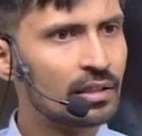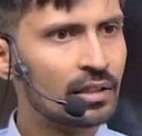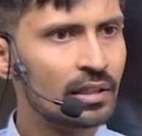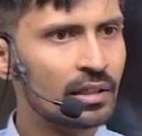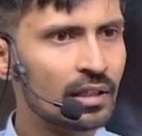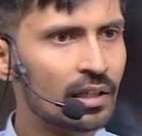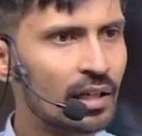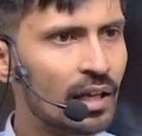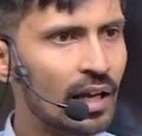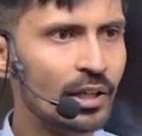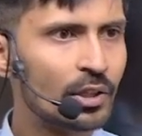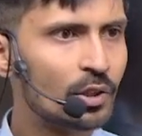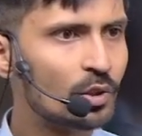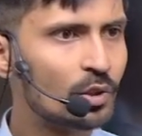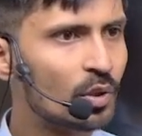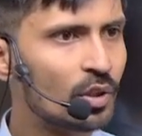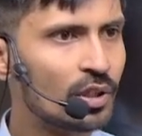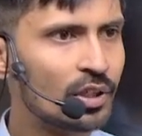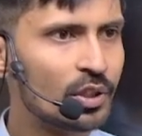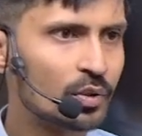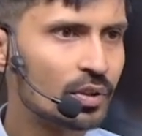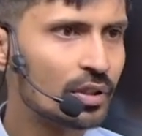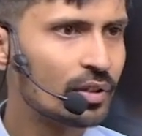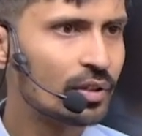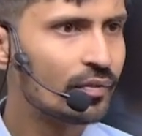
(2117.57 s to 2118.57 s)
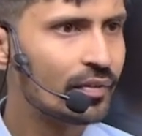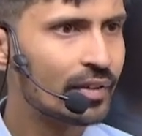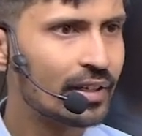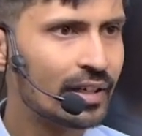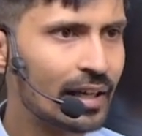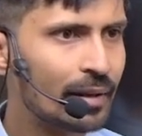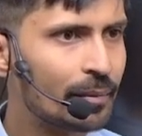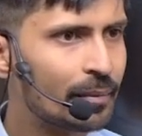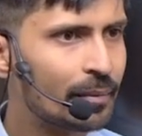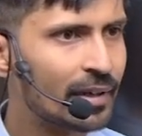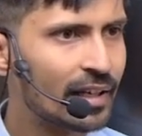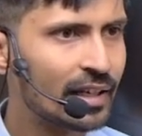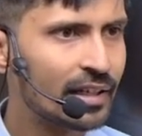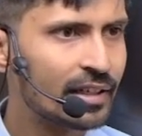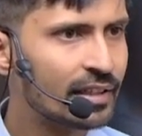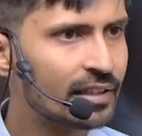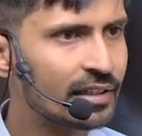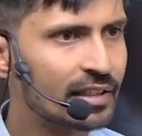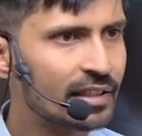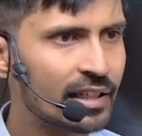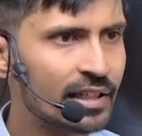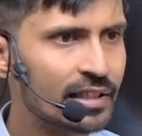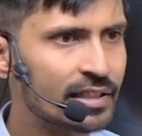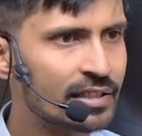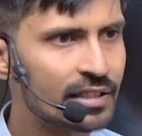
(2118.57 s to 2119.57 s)
I told you now when I am writing the
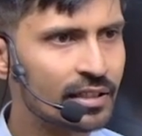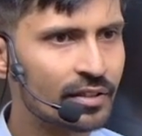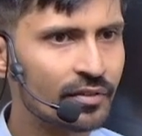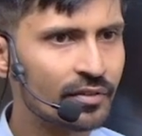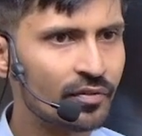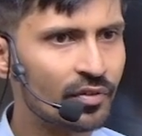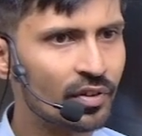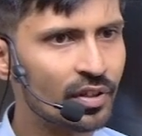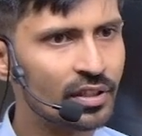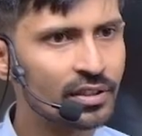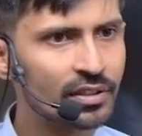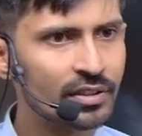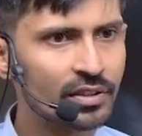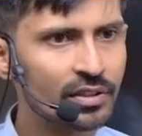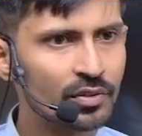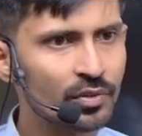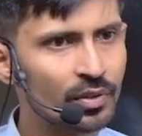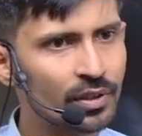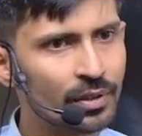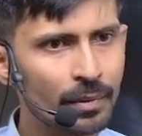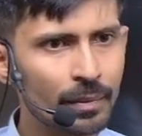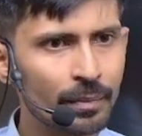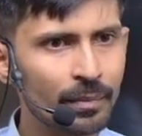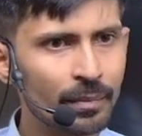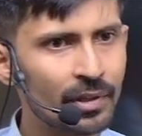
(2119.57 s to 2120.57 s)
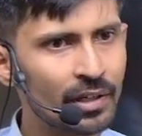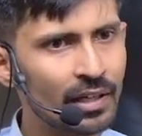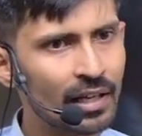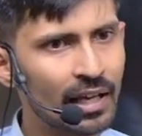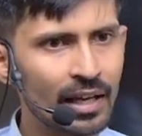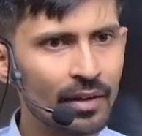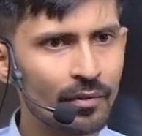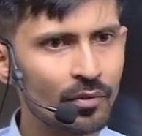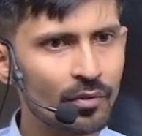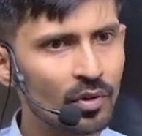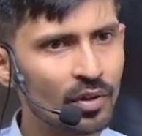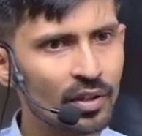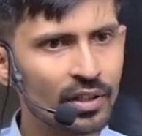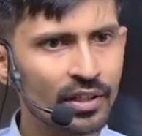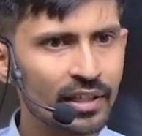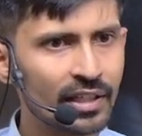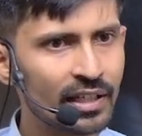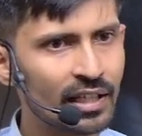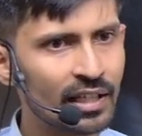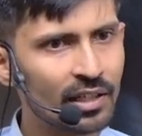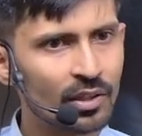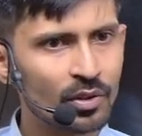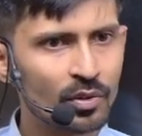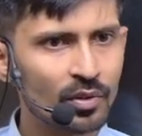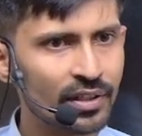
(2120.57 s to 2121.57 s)
answer first, you remember I have already
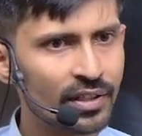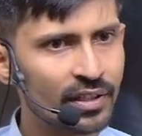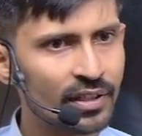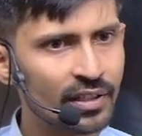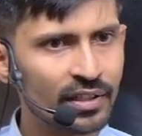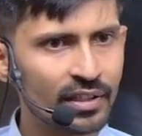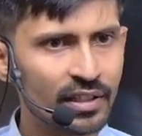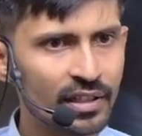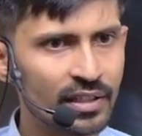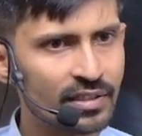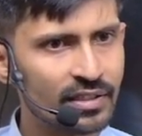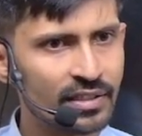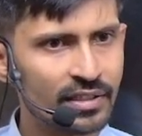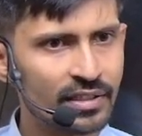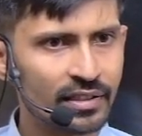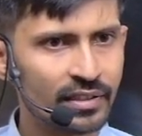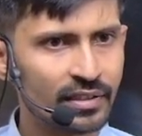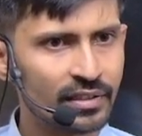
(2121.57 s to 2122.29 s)
calculated the answer.